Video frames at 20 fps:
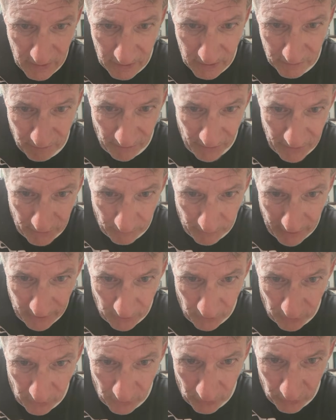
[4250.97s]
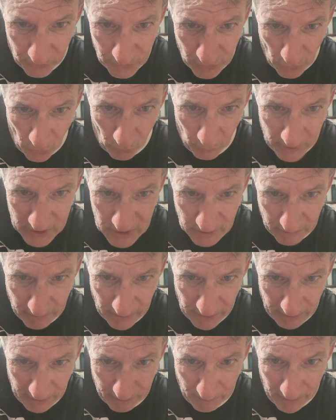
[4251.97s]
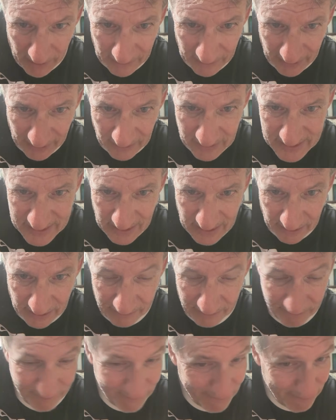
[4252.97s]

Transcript: Find the right girl, don't waste the money, buy land instead.